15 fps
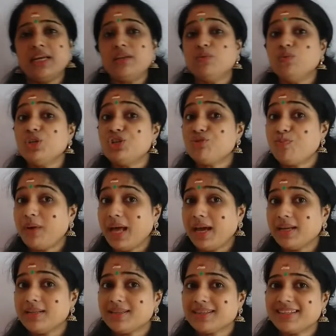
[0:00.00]
in which
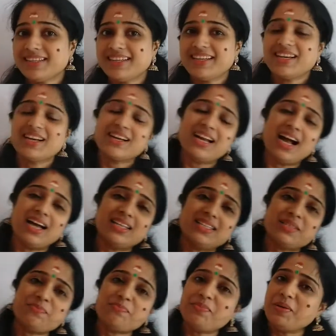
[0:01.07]
plant?
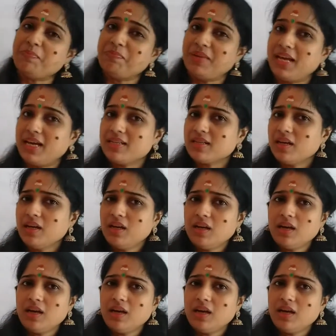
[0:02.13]
Garden pea plant.